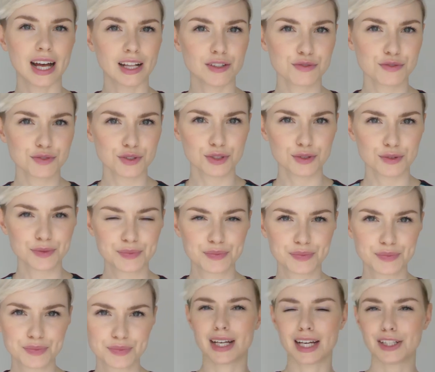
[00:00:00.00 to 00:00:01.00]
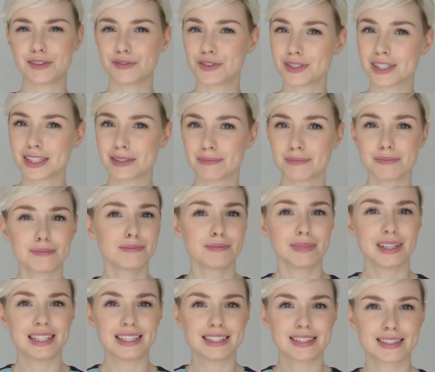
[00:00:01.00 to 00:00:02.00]
helpful, and if you did,
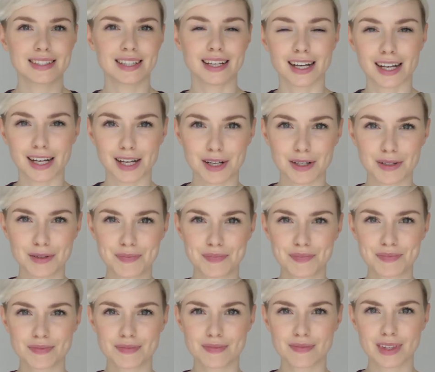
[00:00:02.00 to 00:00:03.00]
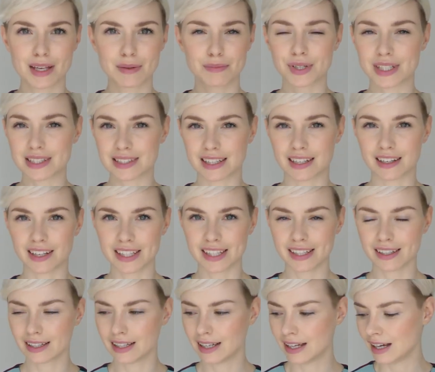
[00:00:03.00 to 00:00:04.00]
please press the
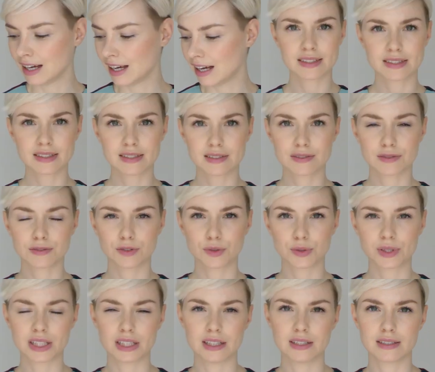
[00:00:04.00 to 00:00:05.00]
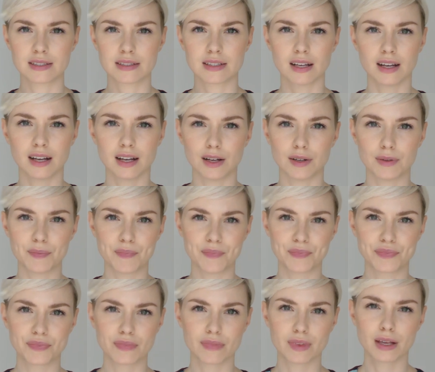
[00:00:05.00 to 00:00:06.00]
like for these
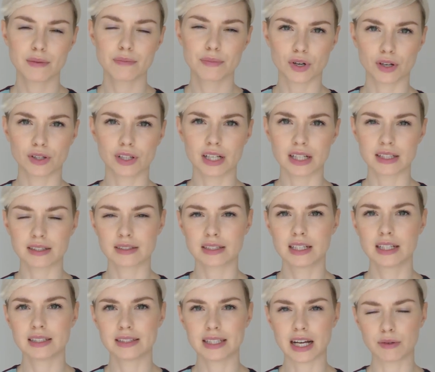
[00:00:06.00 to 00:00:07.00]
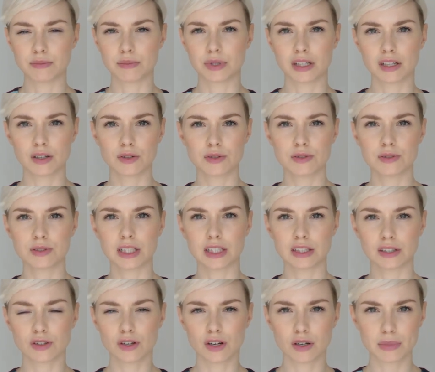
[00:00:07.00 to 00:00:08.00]
products down below in
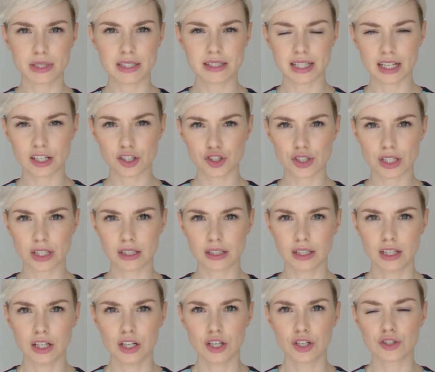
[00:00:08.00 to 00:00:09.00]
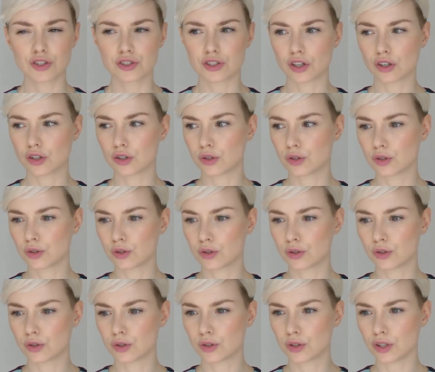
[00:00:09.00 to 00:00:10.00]
the comment section.
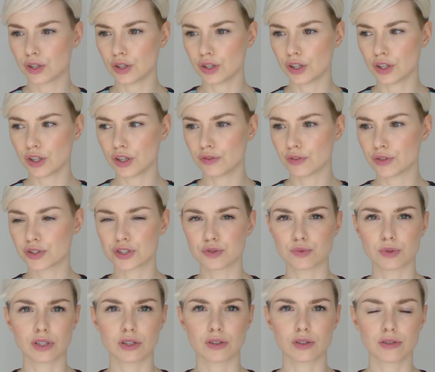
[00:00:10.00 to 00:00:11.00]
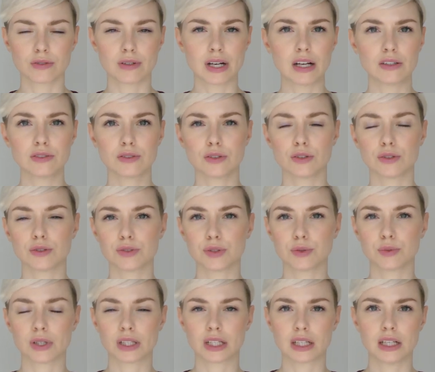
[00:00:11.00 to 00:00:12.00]
So if you just want to look around, or if you
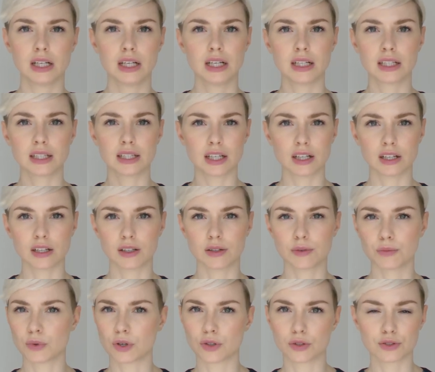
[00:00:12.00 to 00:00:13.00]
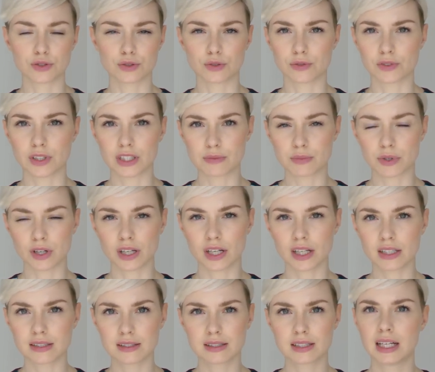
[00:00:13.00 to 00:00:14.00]
want to get one or two of these
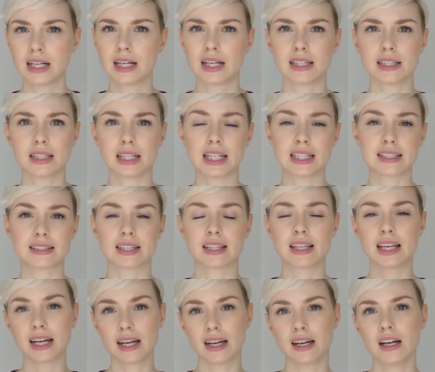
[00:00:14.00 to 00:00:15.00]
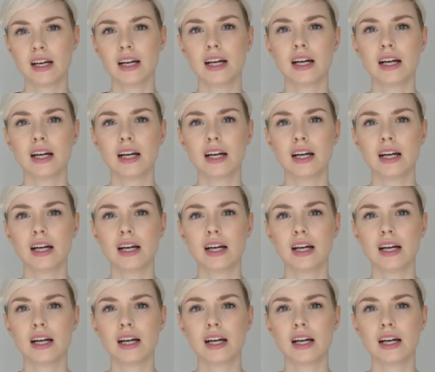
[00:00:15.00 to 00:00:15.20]
products, links are there,